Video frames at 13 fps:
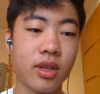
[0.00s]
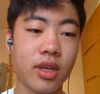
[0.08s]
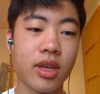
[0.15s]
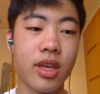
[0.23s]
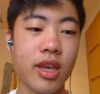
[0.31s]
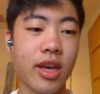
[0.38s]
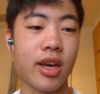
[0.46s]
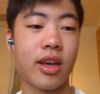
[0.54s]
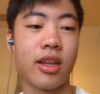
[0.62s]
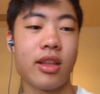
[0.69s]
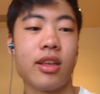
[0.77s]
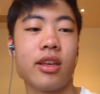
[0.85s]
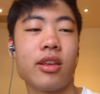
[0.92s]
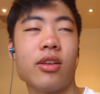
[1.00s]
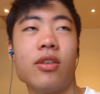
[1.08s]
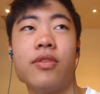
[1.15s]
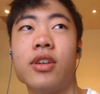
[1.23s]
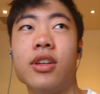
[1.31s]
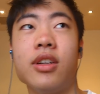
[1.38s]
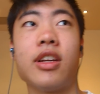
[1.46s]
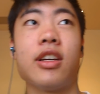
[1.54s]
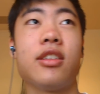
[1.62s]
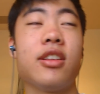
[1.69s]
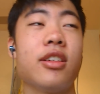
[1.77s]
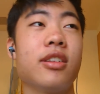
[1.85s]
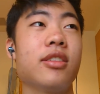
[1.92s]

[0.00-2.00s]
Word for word: Yeah, like over nine years.